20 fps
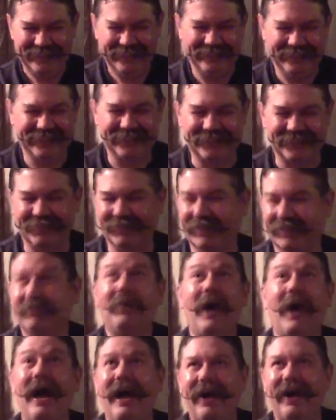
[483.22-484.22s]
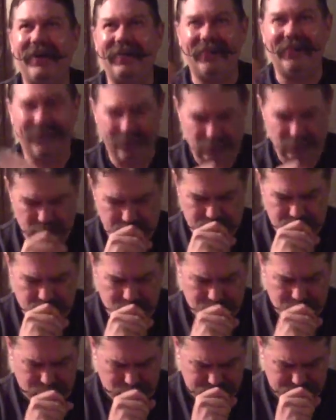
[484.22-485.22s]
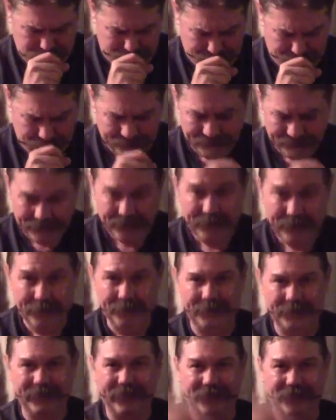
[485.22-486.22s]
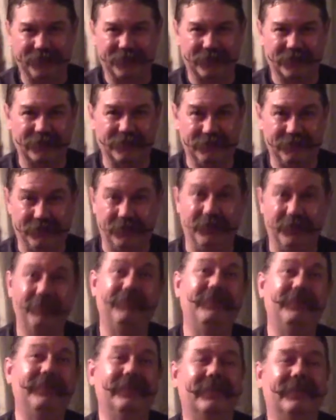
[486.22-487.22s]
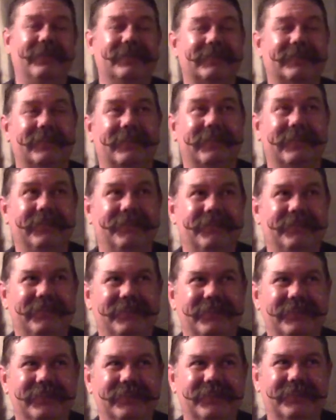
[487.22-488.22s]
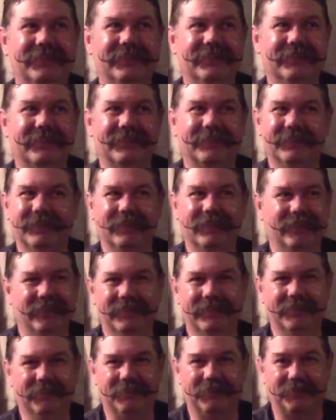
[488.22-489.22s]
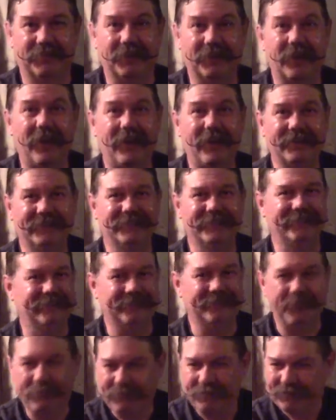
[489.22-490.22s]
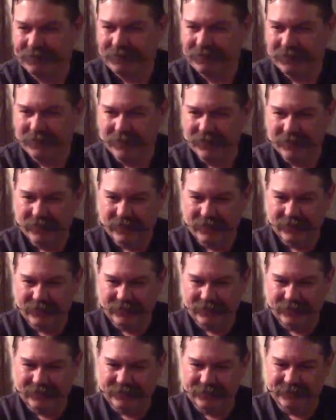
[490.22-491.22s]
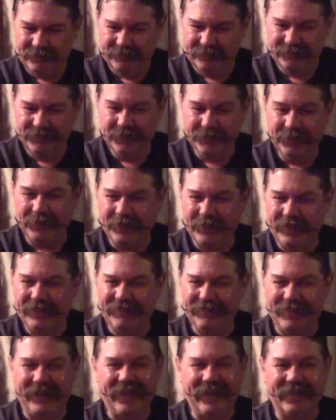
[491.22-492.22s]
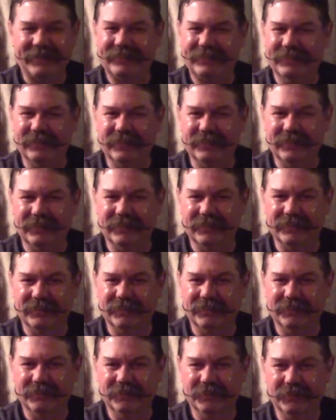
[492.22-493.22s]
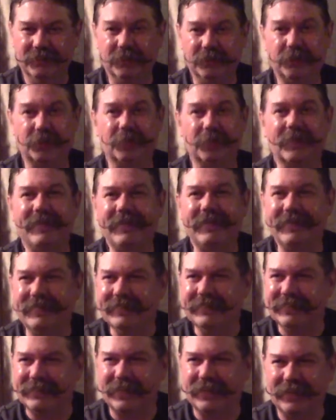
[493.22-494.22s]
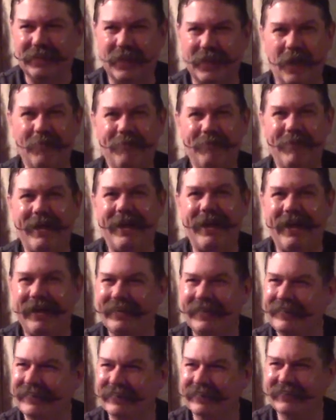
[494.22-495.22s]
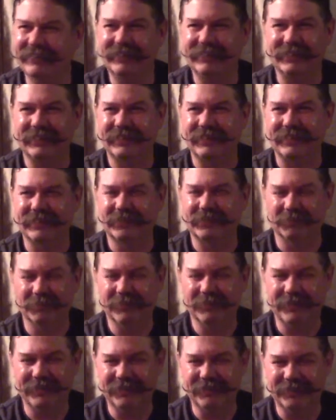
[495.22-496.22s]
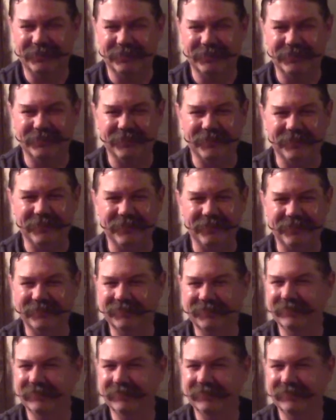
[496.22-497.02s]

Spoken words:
Just remember, like, wow. But yeah, the first full video I saw on MTV was forgotten new wave act, The Trees, Come Back, and it was just like this really goofy